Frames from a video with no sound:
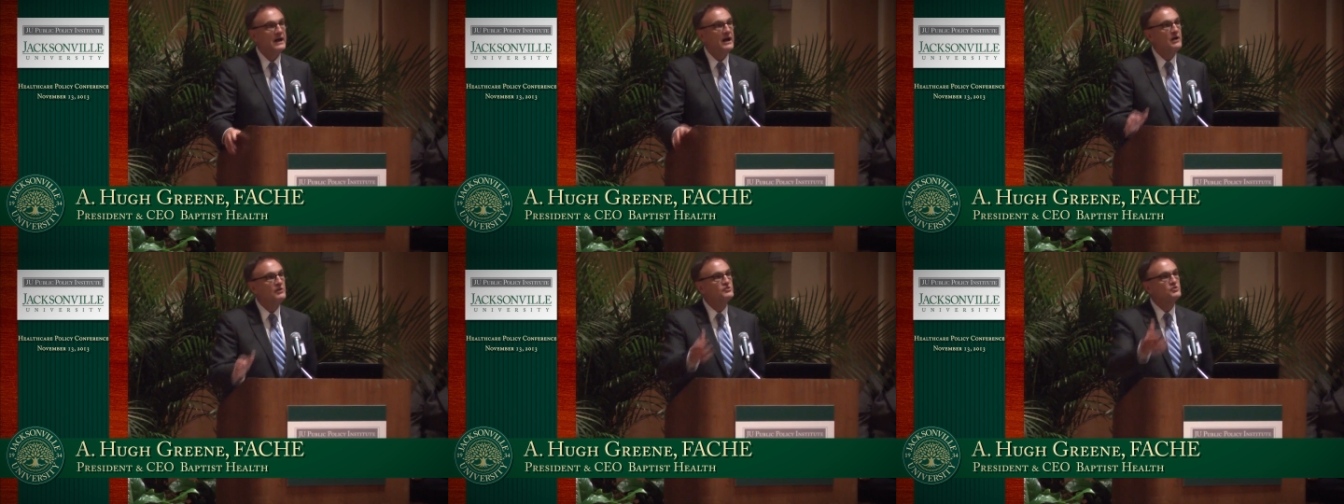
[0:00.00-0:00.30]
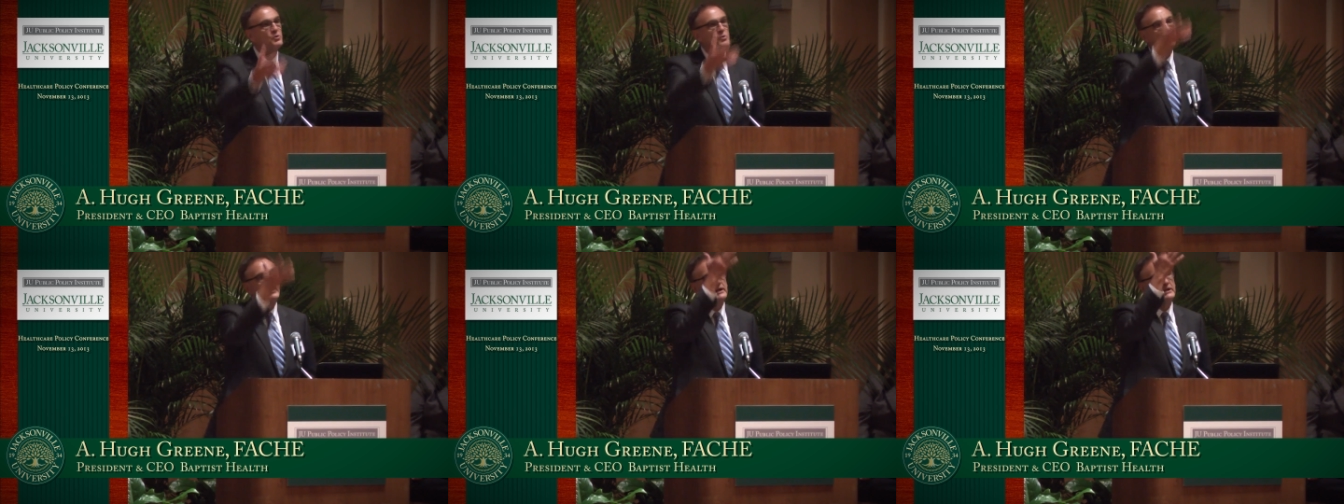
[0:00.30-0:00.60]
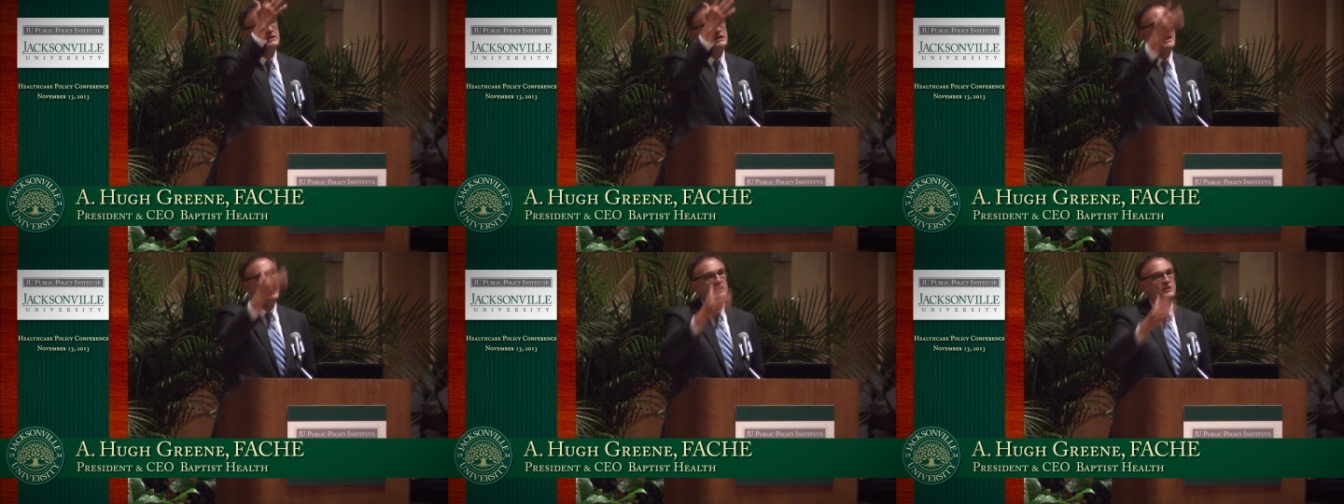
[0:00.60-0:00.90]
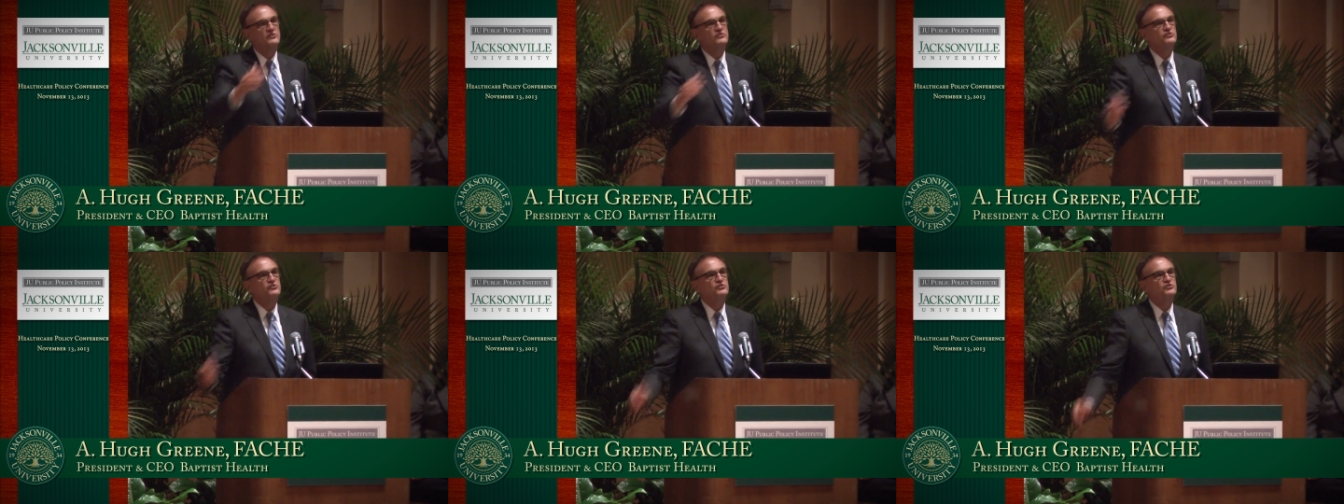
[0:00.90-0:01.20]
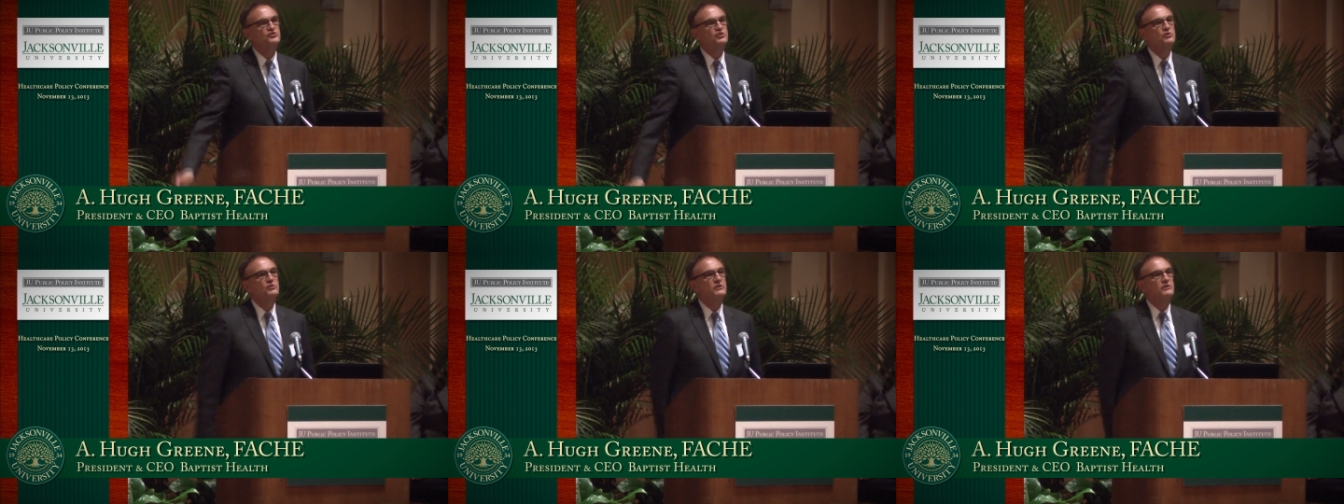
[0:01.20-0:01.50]
I also want to acknowledge the
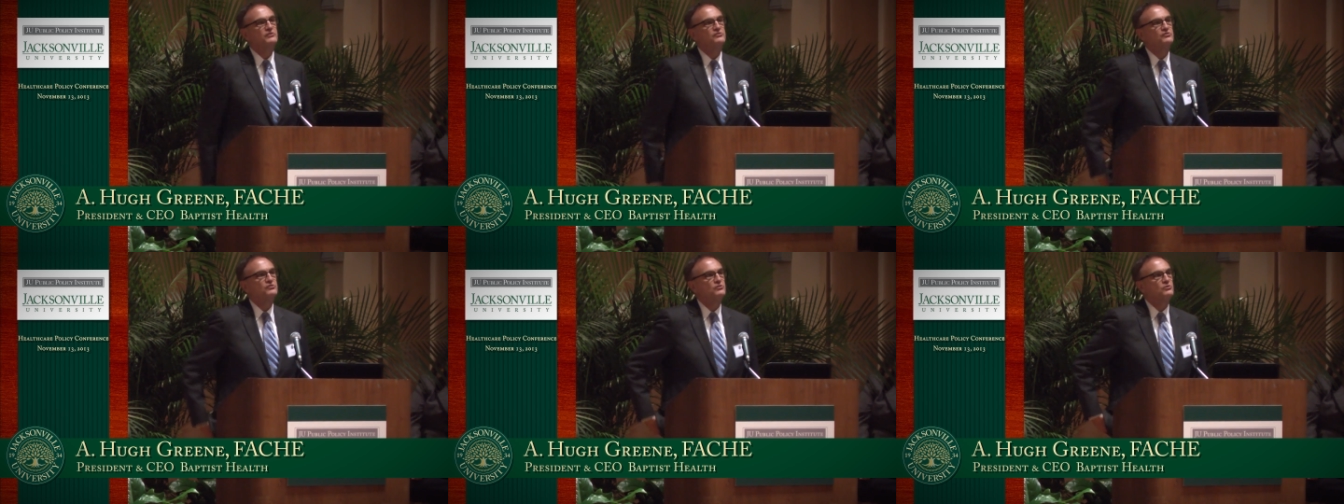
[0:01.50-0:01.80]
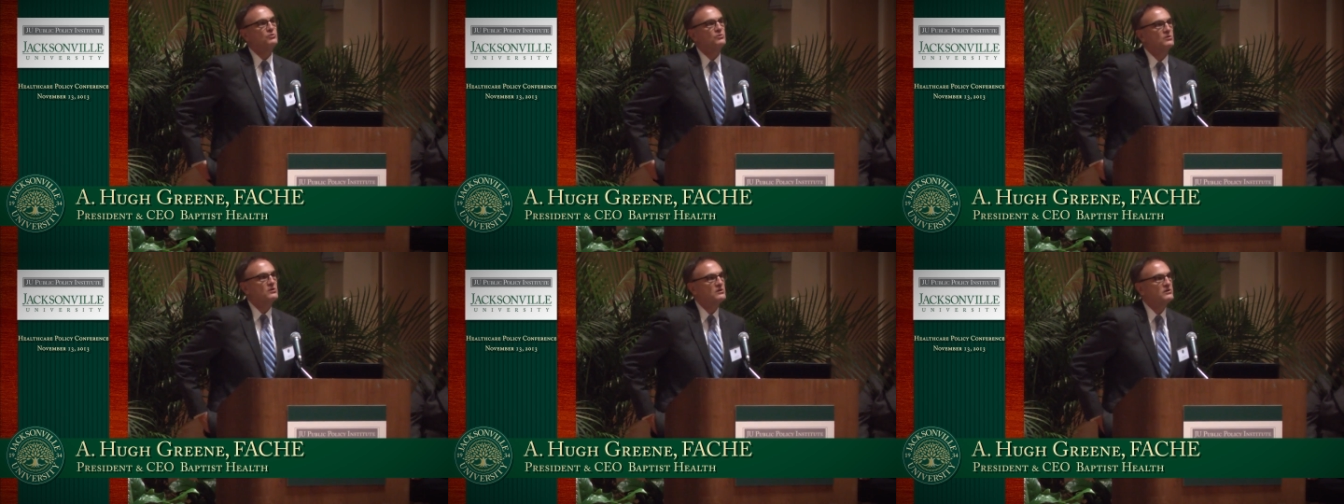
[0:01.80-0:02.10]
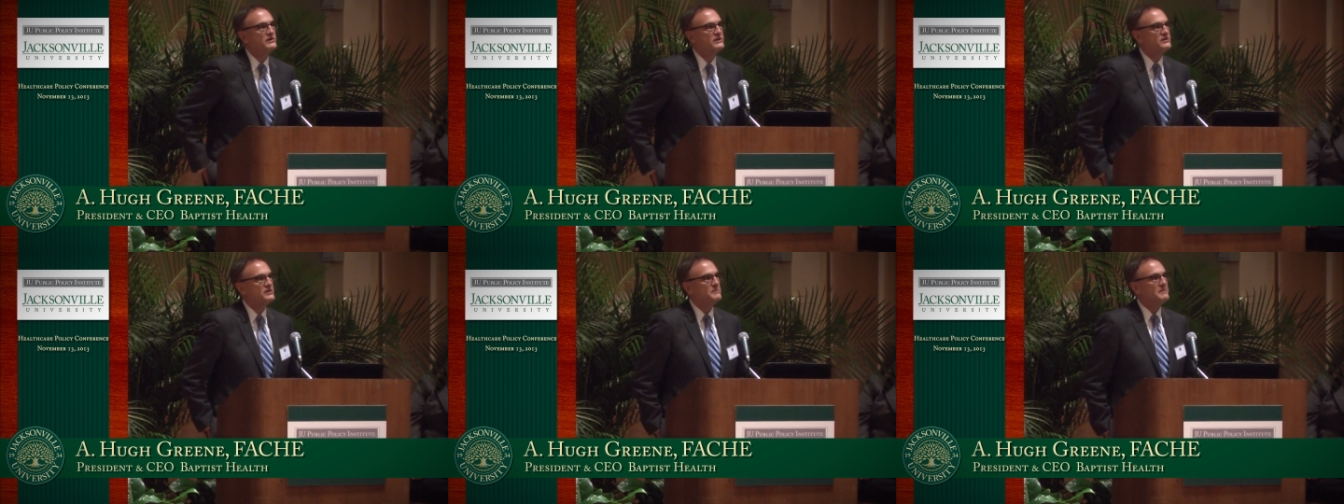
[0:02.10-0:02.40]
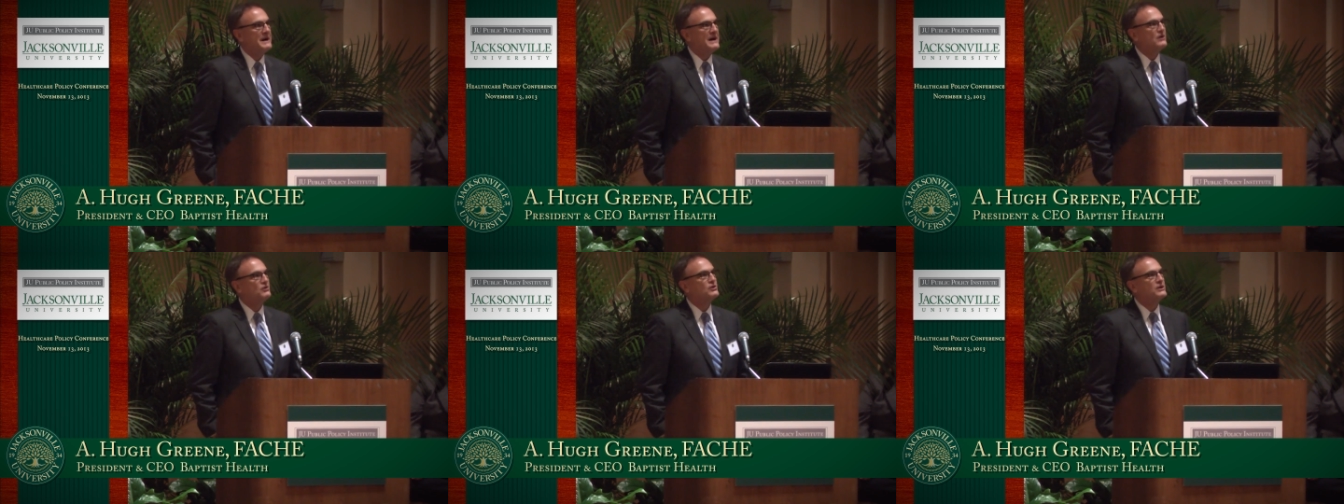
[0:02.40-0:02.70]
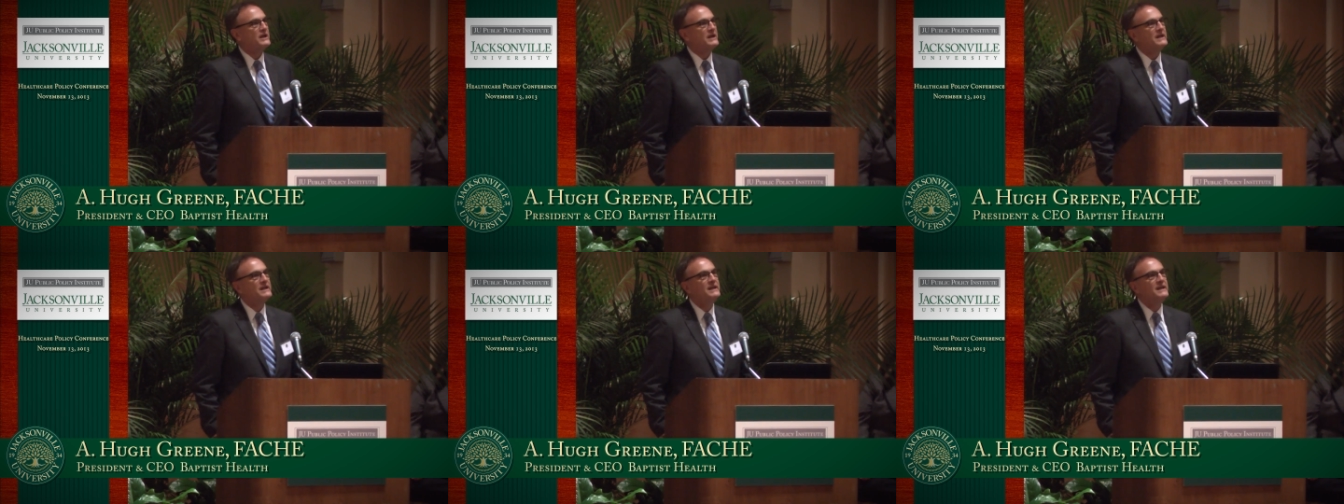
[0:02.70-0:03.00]
students who are in the
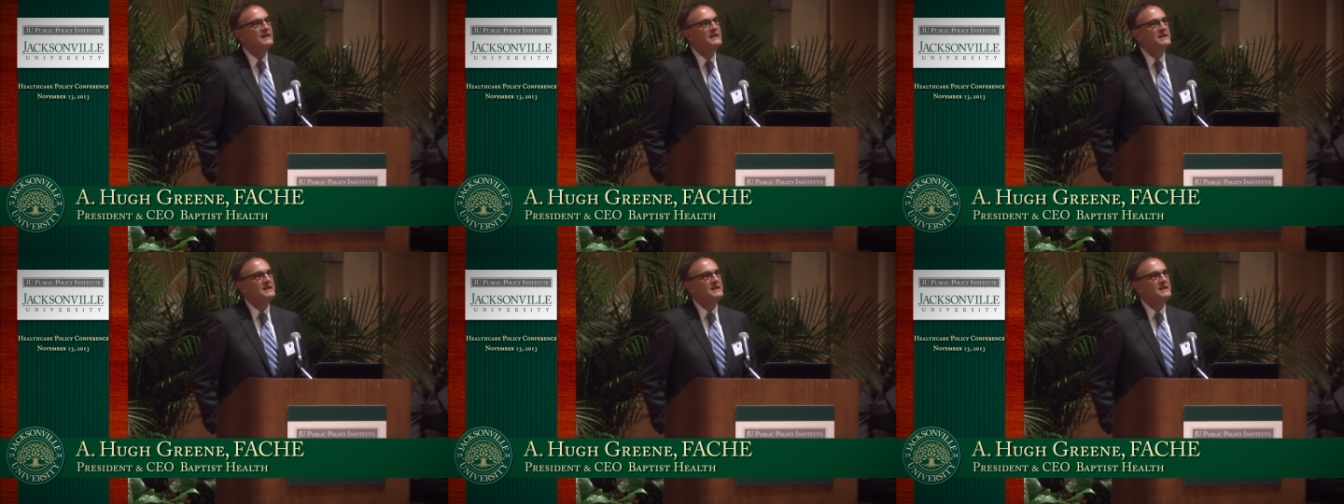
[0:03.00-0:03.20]
balcony.